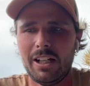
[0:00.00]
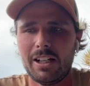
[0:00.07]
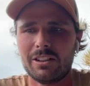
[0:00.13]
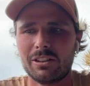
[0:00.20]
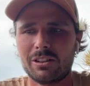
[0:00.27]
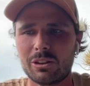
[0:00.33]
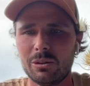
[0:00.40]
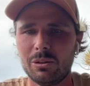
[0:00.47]
yeah,
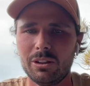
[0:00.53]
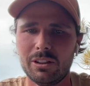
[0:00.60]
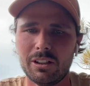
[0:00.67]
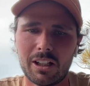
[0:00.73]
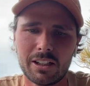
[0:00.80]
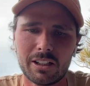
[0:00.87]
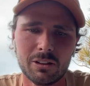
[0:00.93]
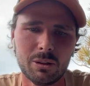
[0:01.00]
just doing it
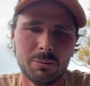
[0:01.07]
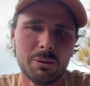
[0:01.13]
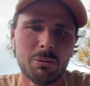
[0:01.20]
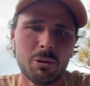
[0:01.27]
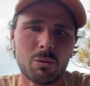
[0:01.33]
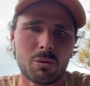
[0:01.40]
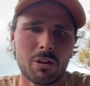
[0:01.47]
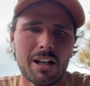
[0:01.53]
like a little bit
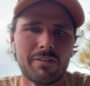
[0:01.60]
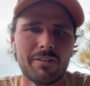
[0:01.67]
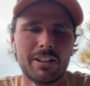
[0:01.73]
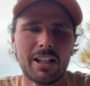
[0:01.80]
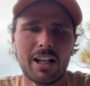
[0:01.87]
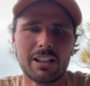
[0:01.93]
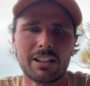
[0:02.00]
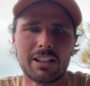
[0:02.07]
more rough
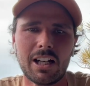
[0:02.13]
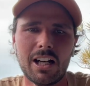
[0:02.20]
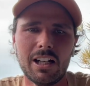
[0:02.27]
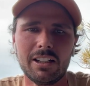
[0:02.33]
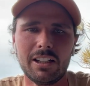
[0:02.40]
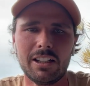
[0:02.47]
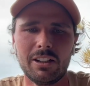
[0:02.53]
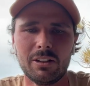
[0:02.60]
and uncut
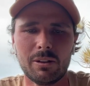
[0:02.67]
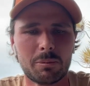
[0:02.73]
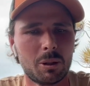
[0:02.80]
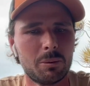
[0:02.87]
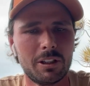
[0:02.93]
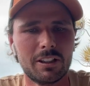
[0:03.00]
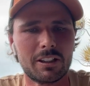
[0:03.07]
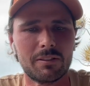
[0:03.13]
and not
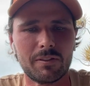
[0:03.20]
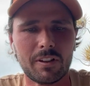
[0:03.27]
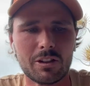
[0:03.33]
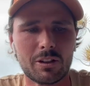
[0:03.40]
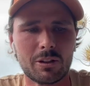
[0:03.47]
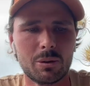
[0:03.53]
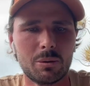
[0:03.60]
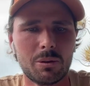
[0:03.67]
probably the
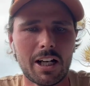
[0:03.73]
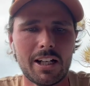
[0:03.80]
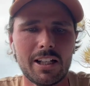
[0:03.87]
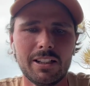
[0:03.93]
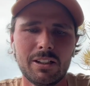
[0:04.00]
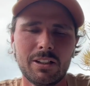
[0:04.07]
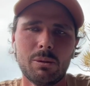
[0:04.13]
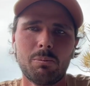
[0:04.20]
conventional
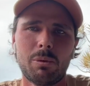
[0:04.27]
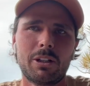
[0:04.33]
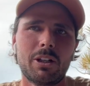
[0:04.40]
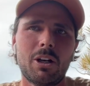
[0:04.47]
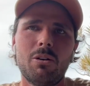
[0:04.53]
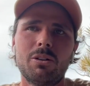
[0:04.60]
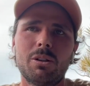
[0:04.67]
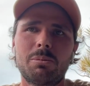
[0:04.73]
way, but
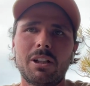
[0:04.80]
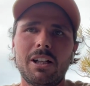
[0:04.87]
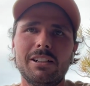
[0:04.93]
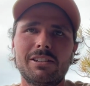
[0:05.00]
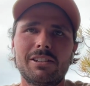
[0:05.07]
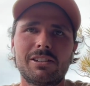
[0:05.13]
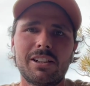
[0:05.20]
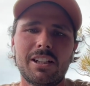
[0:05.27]
going to
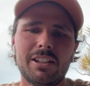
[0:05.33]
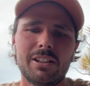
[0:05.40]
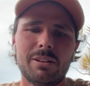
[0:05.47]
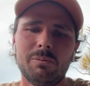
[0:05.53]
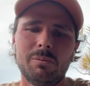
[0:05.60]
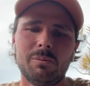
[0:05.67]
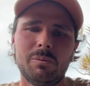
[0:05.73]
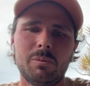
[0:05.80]
places that are.
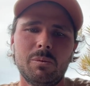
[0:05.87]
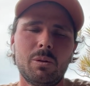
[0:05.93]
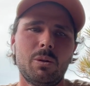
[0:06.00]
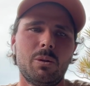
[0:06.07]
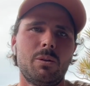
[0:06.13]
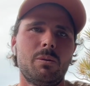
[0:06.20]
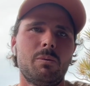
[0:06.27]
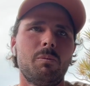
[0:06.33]

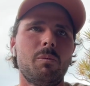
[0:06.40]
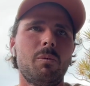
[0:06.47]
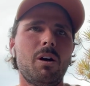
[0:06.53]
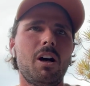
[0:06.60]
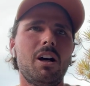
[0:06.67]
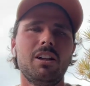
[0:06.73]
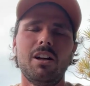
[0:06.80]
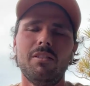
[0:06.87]

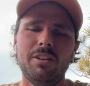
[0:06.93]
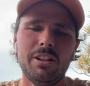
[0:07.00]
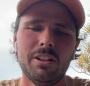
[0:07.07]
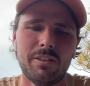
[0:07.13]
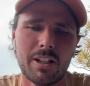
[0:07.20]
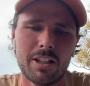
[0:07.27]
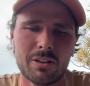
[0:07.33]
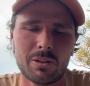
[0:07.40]
I love the
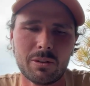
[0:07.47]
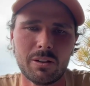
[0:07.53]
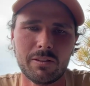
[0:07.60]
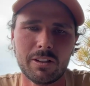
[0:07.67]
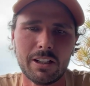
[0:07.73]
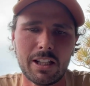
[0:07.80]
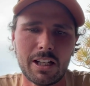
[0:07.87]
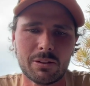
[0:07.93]
adventure of
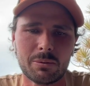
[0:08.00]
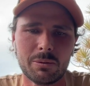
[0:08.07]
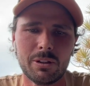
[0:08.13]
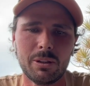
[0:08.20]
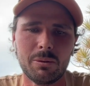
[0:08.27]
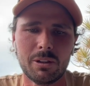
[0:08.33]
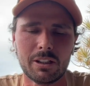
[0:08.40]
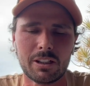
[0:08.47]
it, and that's
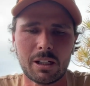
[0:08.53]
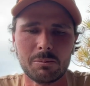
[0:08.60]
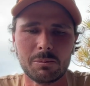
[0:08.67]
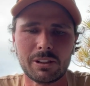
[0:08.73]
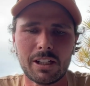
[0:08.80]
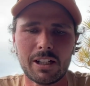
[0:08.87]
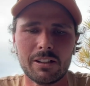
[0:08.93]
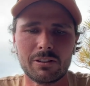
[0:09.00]
really what it comes
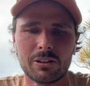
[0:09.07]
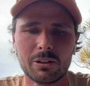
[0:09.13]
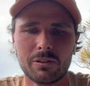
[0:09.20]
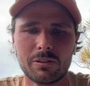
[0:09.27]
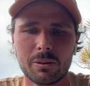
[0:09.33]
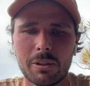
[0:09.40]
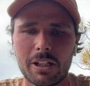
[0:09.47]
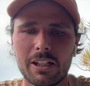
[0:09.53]
down to
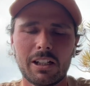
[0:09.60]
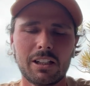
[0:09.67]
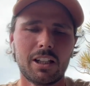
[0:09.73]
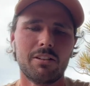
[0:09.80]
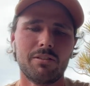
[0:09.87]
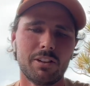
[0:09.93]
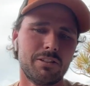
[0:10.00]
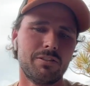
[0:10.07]
for me. I
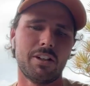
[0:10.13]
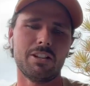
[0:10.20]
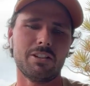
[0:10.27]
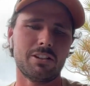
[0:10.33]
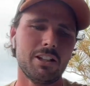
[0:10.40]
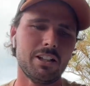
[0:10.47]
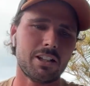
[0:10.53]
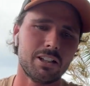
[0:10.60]
love
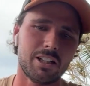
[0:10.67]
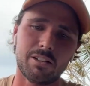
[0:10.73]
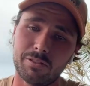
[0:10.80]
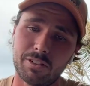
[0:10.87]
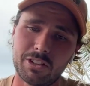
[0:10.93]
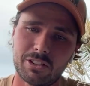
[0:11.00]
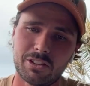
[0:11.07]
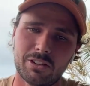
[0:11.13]
adventure. I love
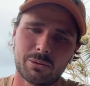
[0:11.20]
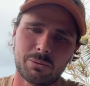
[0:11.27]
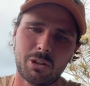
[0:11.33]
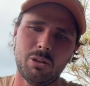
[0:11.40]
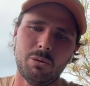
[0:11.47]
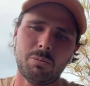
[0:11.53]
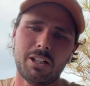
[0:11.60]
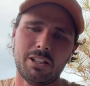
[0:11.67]
fishing as
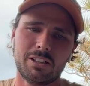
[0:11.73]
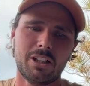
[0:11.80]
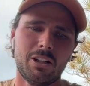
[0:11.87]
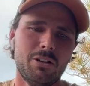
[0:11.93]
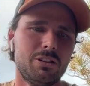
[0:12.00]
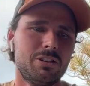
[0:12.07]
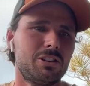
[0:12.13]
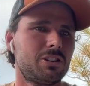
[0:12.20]
well, but
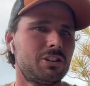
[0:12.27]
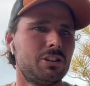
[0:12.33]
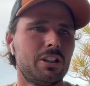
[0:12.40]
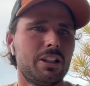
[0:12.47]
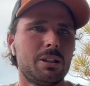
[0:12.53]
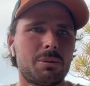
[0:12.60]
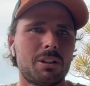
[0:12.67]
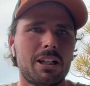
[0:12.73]
going to just
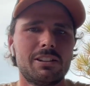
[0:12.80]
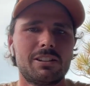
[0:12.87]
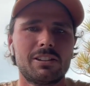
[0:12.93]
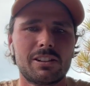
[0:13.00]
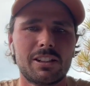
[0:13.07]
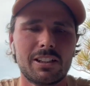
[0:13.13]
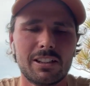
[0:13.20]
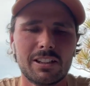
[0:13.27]
unique
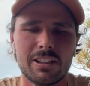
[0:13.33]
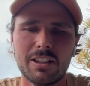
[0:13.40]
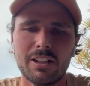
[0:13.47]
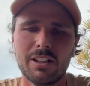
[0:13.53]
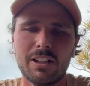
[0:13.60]
places that are